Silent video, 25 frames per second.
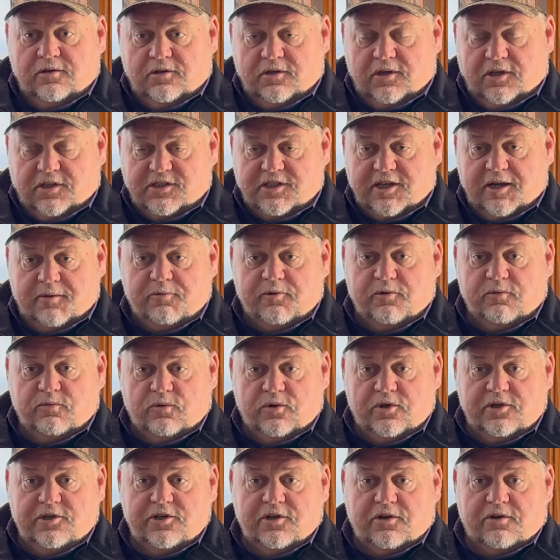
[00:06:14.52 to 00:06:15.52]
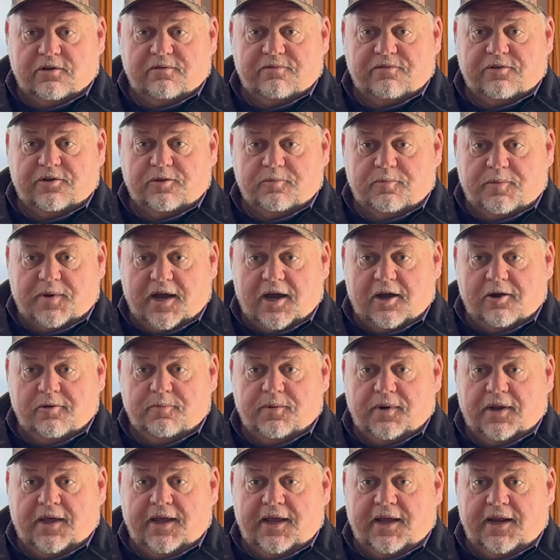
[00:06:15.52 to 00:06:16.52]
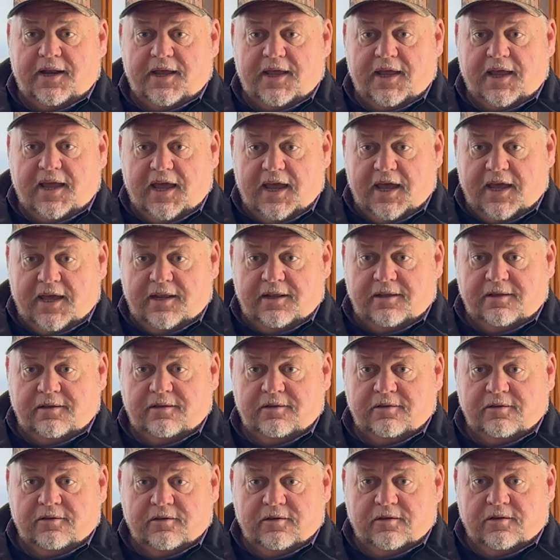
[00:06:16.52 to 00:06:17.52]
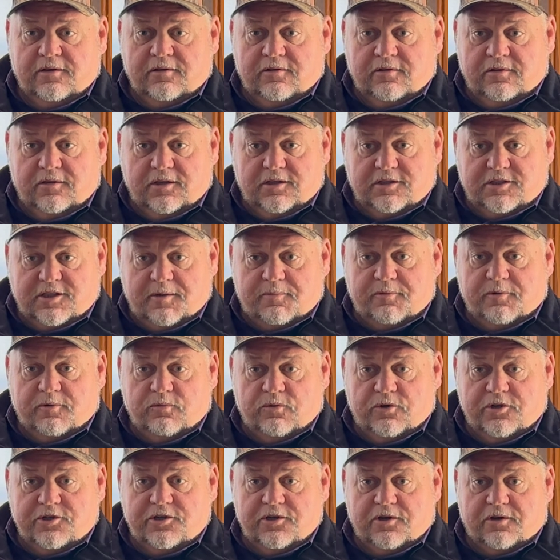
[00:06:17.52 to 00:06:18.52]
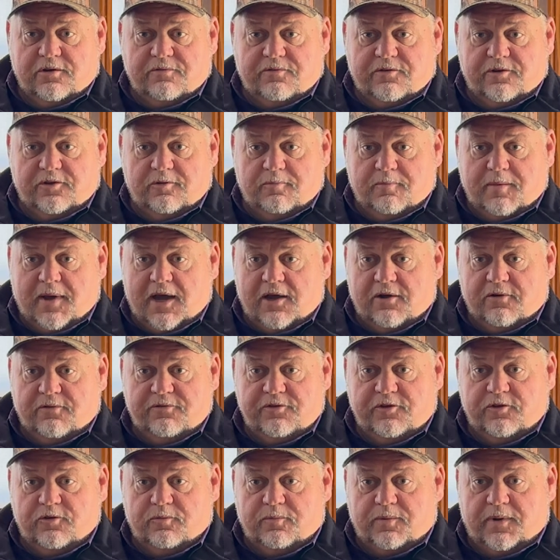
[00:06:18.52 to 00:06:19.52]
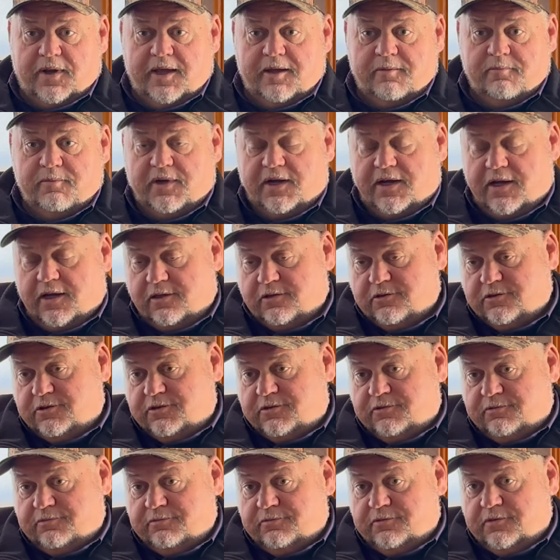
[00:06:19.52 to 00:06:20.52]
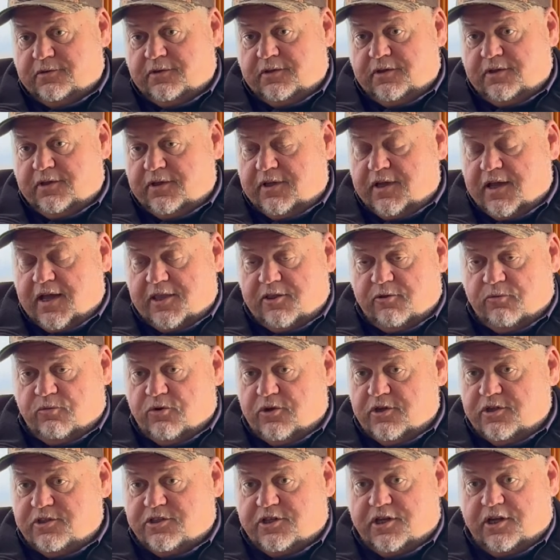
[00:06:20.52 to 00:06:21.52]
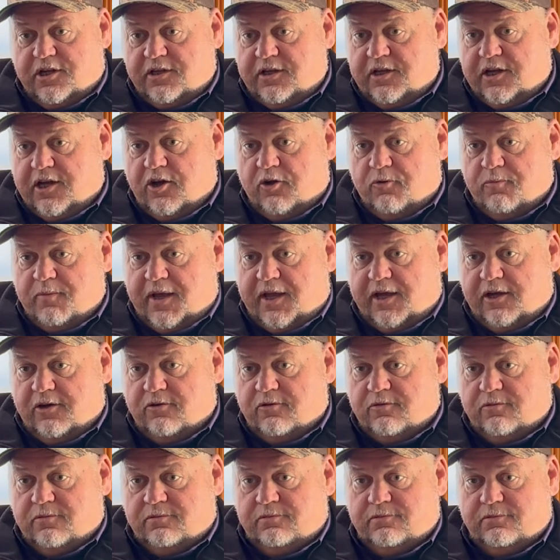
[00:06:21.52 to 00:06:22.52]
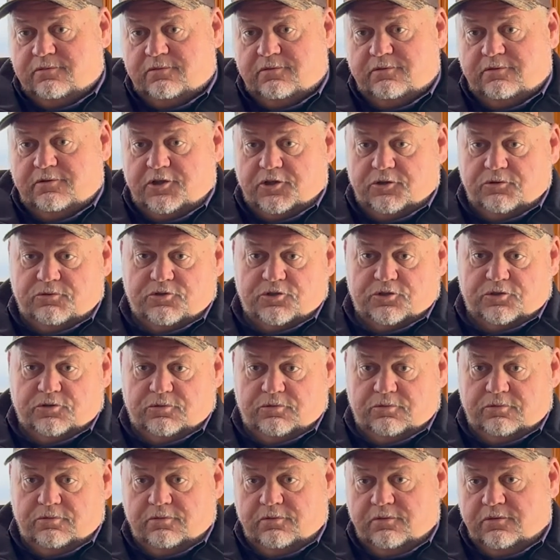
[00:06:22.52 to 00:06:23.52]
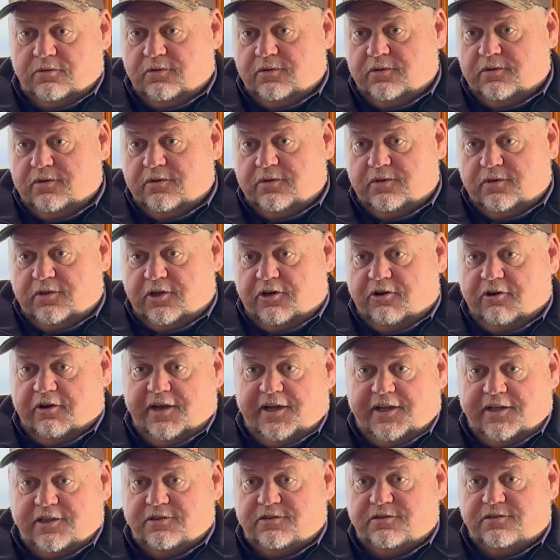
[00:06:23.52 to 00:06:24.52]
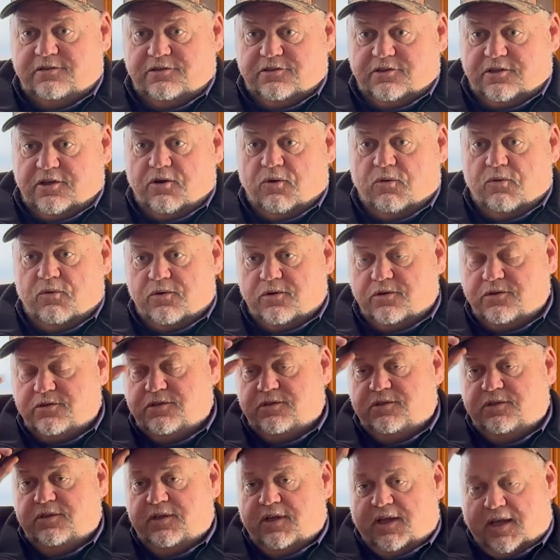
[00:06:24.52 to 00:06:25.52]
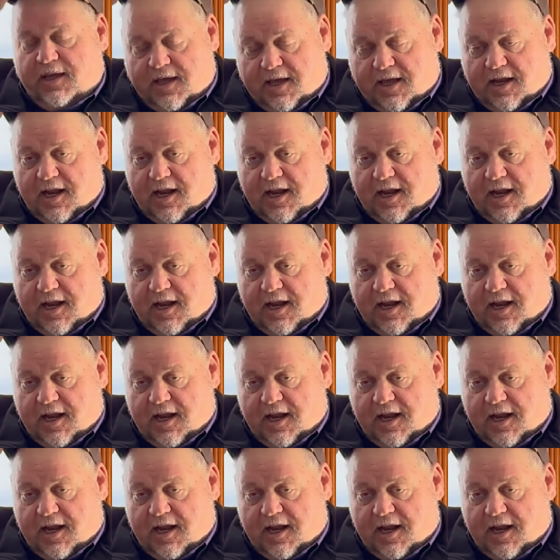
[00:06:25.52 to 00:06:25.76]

A separate wood yard for the power plant and a separate wood yard for the biofuel plant, because the woods couldn't commingle due to the green scores. And